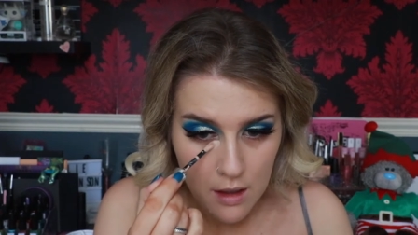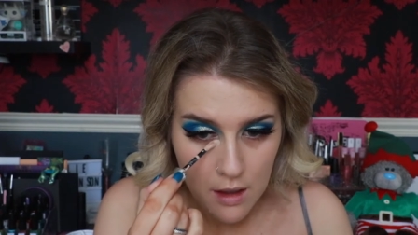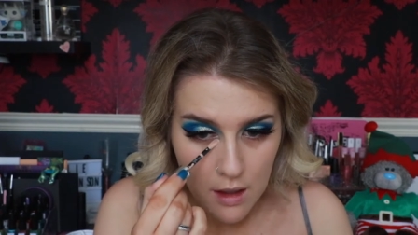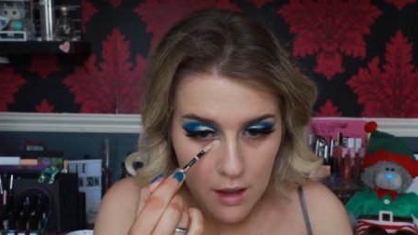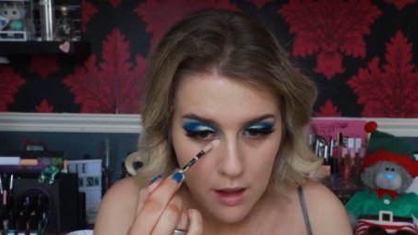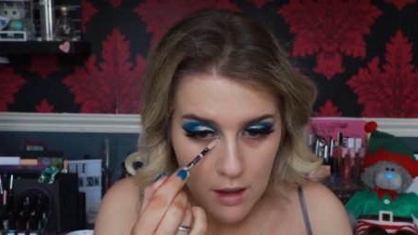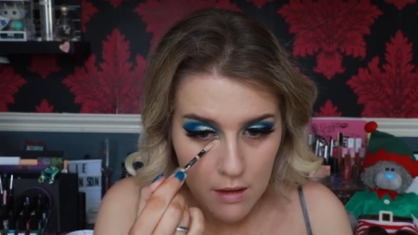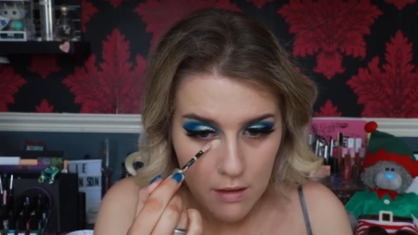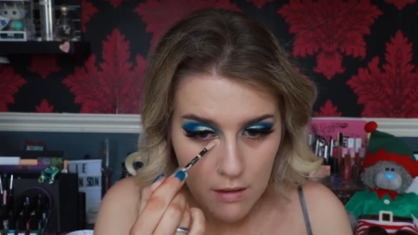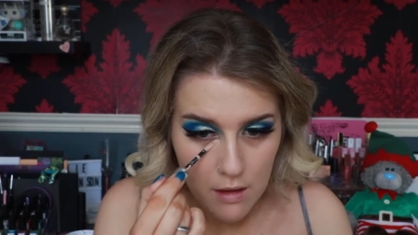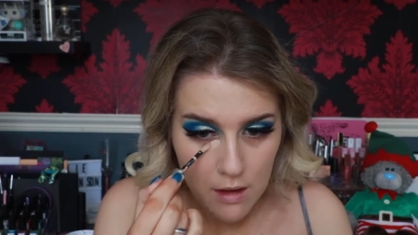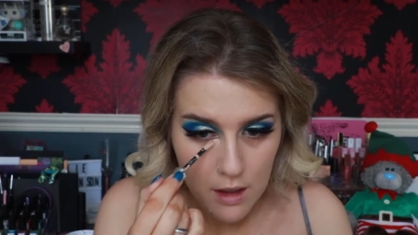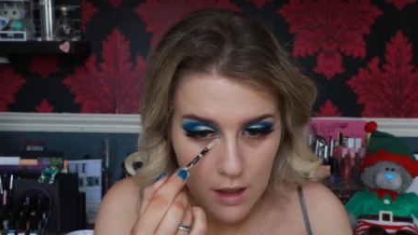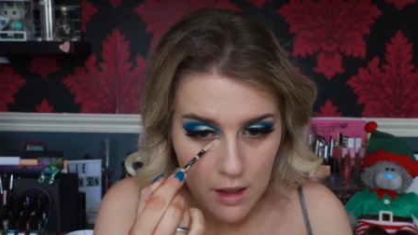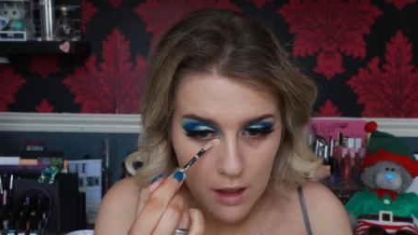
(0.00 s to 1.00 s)
and
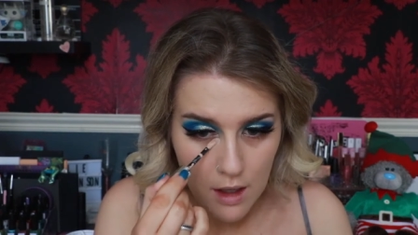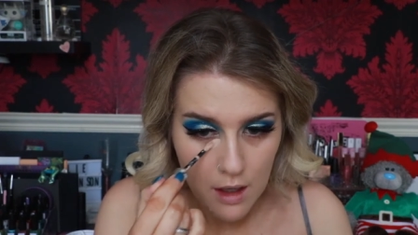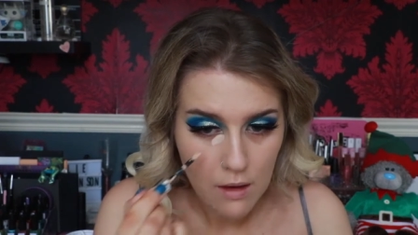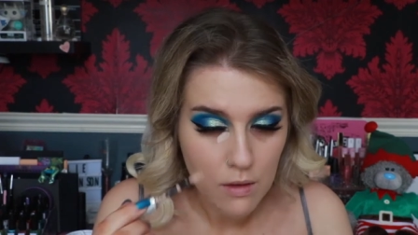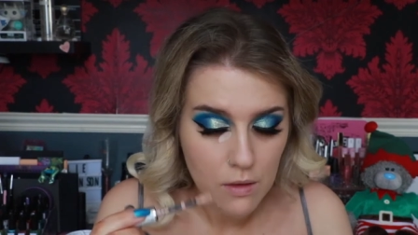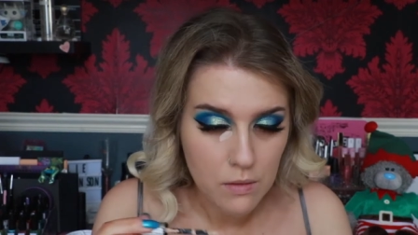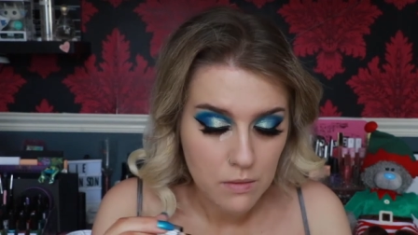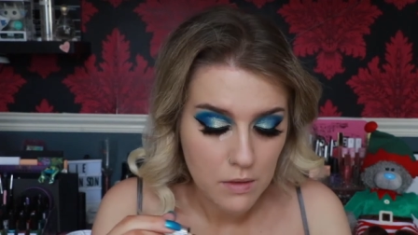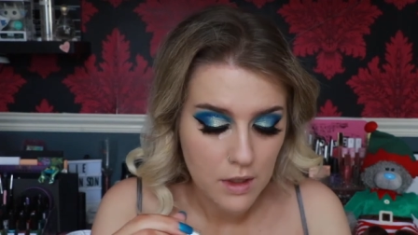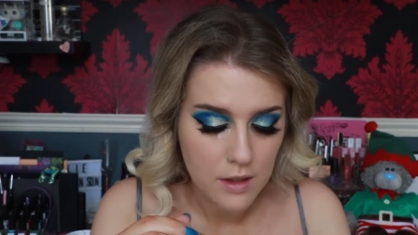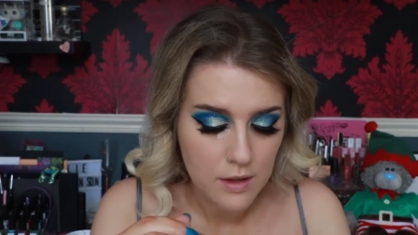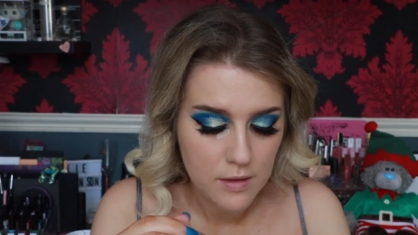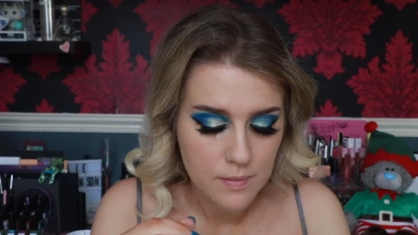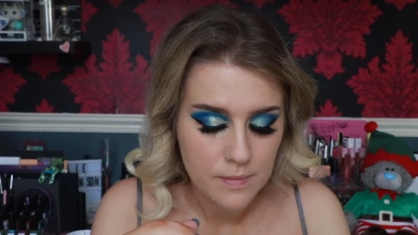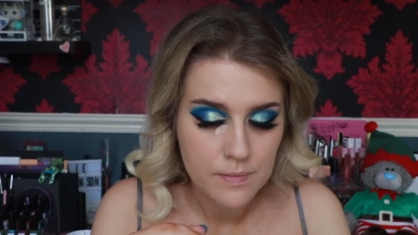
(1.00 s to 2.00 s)
right in the
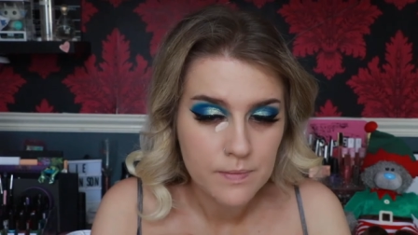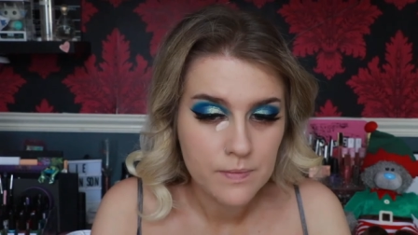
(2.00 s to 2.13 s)
corner,